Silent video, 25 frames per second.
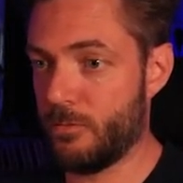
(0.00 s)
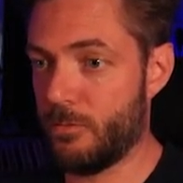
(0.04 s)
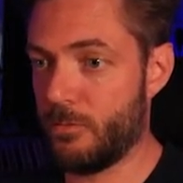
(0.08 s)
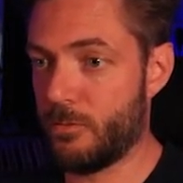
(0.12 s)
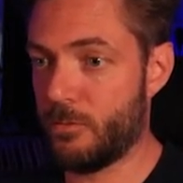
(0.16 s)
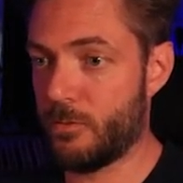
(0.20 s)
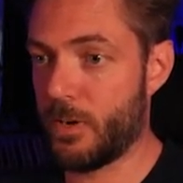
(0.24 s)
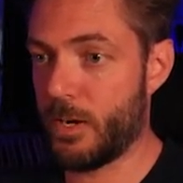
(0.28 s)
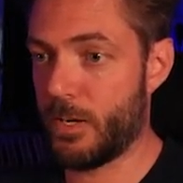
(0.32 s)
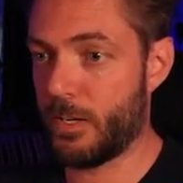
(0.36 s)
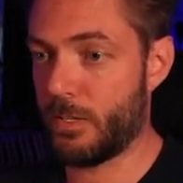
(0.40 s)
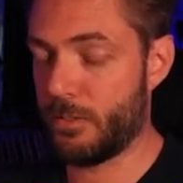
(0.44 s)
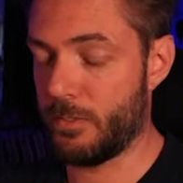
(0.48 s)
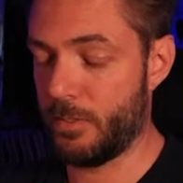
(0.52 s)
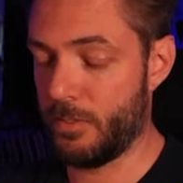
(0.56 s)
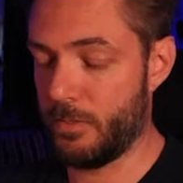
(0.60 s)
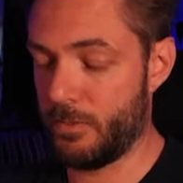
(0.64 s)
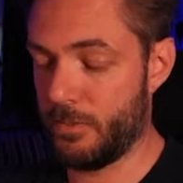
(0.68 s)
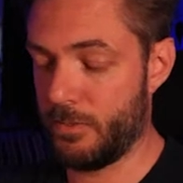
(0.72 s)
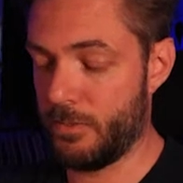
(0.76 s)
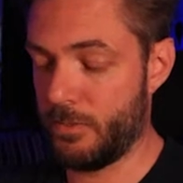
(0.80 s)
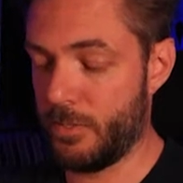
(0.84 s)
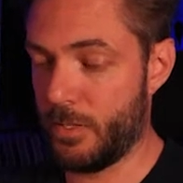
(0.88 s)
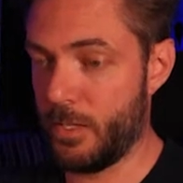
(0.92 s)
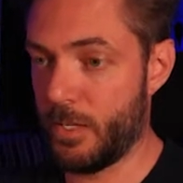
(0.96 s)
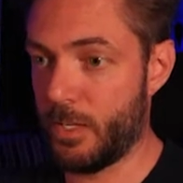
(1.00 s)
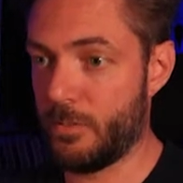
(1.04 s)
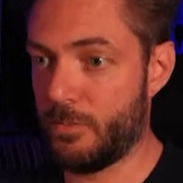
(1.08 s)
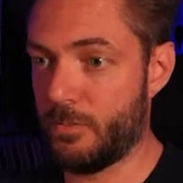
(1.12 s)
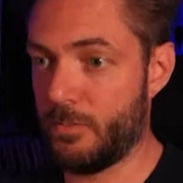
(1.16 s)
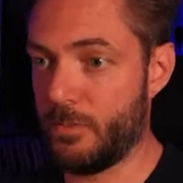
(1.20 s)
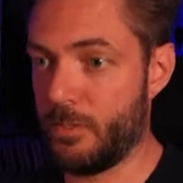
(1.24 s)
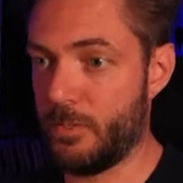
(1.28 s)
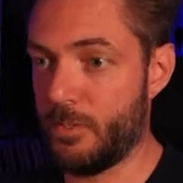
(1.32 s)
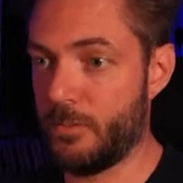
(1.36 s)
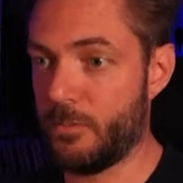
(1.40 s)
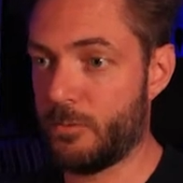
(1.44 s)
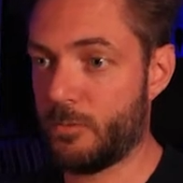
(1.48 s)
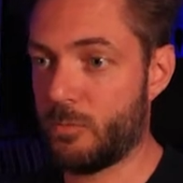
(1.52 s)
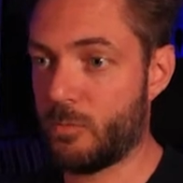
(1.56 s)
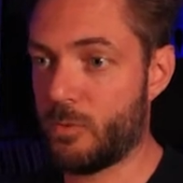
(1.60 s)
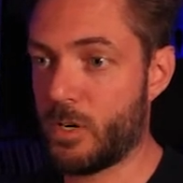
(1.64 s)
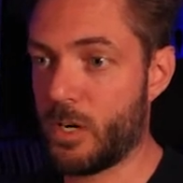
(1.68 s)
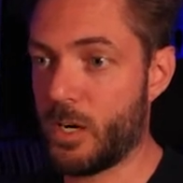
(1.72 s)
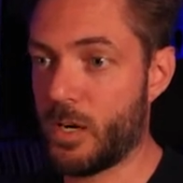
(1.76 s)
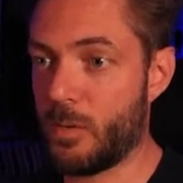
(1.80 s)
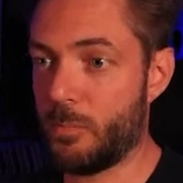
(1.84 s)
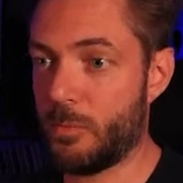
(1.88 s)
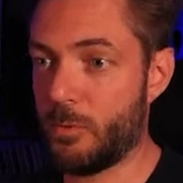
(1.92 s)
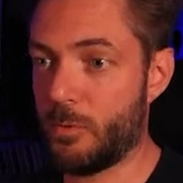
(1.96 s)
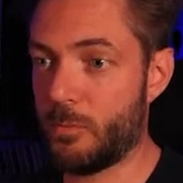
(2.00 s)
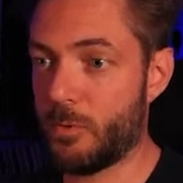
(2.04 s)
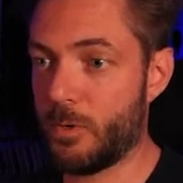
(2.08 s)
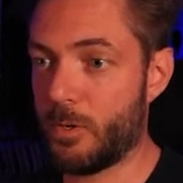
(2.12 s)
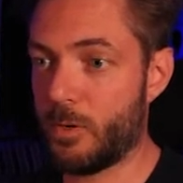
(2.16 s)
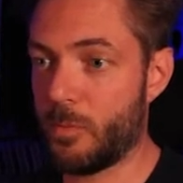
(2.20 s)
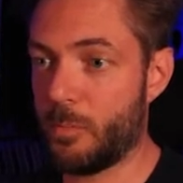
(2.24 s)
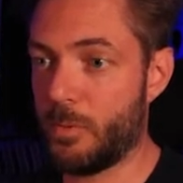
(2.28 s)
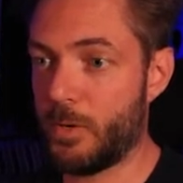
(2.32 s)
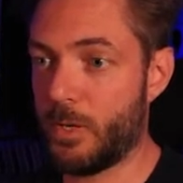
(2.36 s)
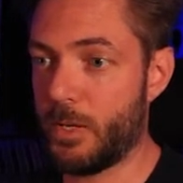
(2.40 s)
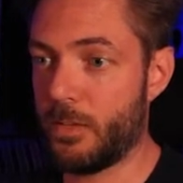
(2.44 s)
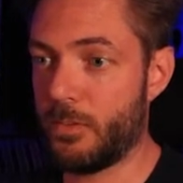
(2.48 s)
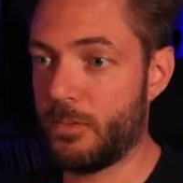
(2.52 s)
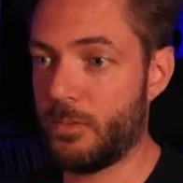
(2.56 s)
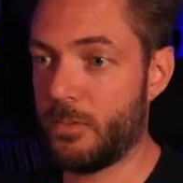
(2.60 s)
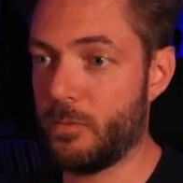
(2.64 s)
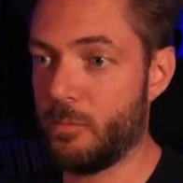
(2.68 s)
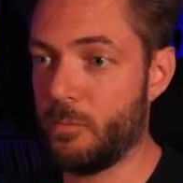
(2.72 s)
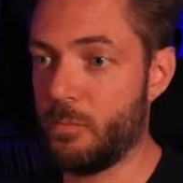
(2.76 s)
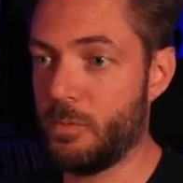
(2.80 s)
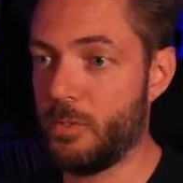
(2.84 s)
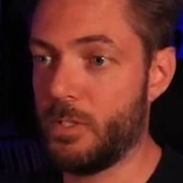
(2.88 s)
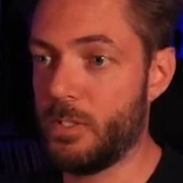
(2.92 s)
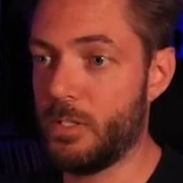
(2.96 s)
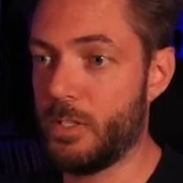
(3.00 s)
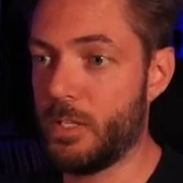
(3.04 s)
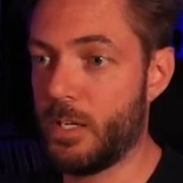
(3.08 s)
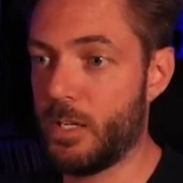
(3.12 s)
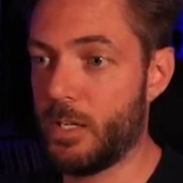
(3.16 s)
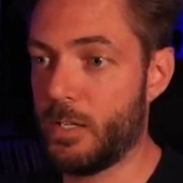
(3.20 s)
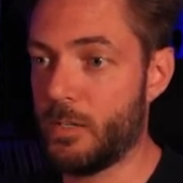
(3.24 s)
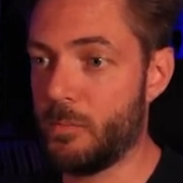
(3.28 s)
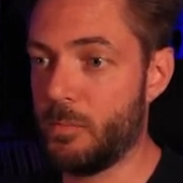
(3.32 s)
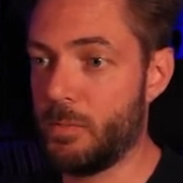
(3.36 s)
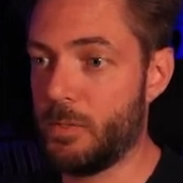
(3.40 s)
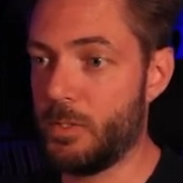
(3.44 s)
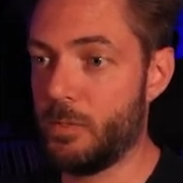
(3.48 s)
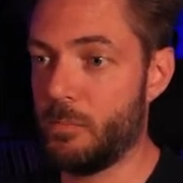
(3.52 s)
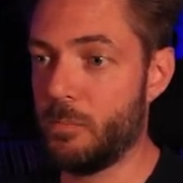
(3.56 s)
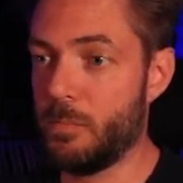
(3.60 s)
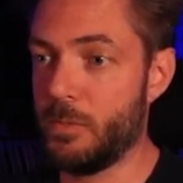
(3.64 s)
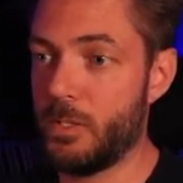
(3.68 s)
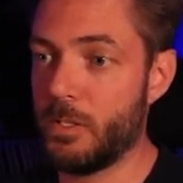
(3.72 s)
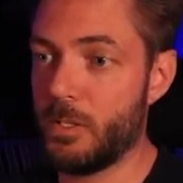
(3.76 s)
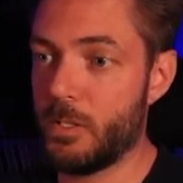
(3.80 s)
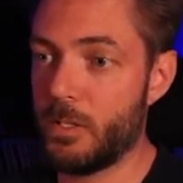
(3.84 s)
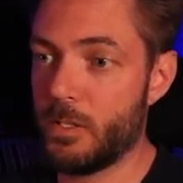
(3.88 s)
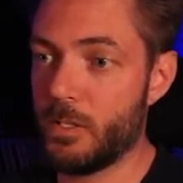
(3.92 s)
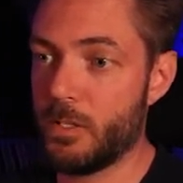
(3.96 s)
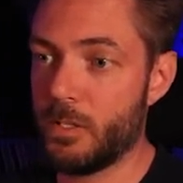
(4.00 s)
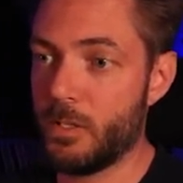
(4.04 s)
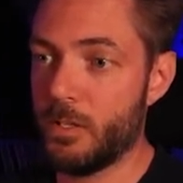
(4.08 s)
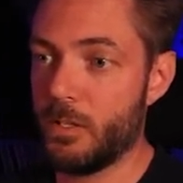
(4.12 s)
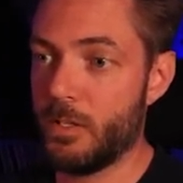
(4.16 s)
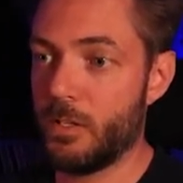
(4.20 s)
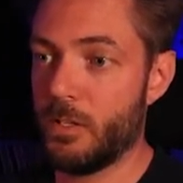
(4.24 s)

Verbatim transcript: directly say F T swap, and we're going to pass in P A and P B.